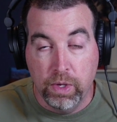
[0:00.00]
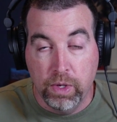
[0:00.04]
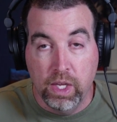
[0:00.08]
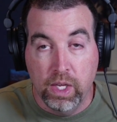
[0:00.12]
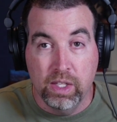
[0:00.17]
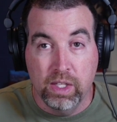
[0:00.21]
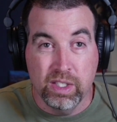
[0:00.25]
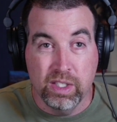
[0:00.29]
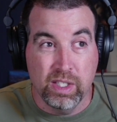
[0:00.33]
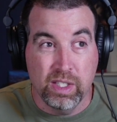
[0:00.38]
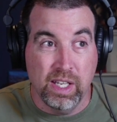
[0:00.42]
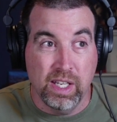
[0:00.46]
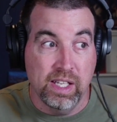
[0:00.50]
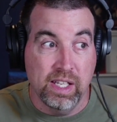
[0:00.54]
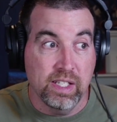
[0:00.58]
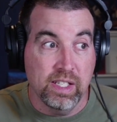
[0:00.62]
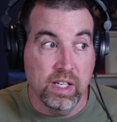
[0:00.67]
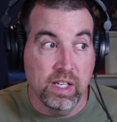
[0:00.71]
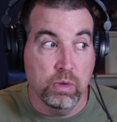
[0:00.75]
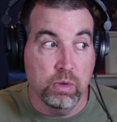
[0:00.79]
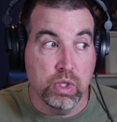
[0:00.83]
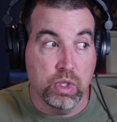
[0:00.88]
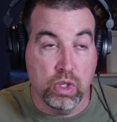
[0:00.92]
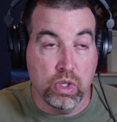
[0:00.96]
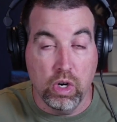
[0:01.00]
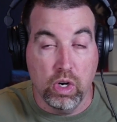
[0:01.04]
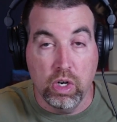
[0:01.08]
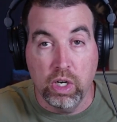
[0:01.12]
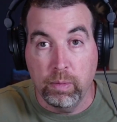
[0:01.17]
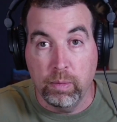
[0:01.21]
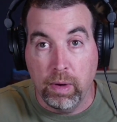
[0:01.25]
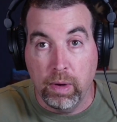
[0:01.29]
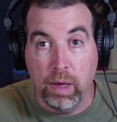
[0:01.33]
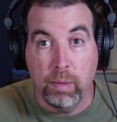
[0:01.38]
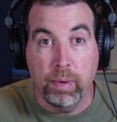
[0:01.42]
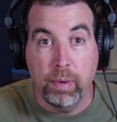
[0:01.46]
This is as I was starting
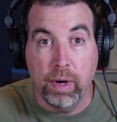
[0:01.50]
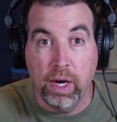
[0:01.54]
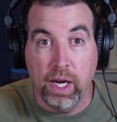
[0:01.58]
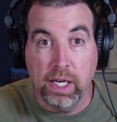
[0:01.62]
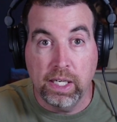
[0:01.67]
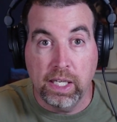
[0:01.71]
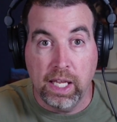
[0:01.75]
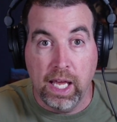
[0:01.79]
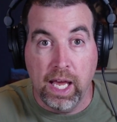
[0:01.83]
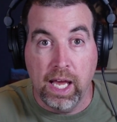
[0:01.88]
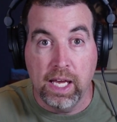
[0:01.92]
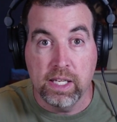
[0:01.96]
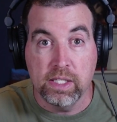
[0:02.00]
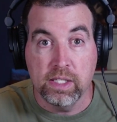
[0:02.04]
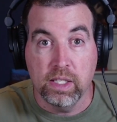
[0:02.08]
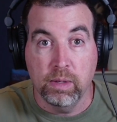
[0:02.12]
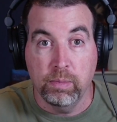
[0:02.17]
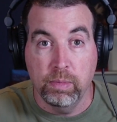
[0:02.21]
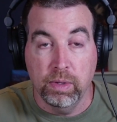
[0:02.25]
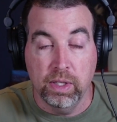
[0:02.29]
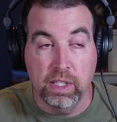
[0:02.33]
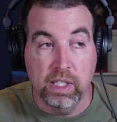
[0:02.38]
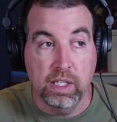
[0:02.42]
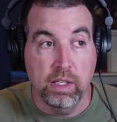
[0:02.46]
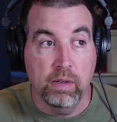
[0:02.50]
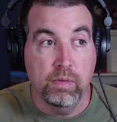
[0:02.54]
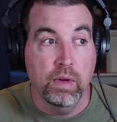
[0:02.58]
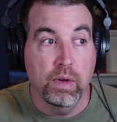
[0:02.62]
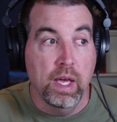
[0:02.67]
my podcast, I believe,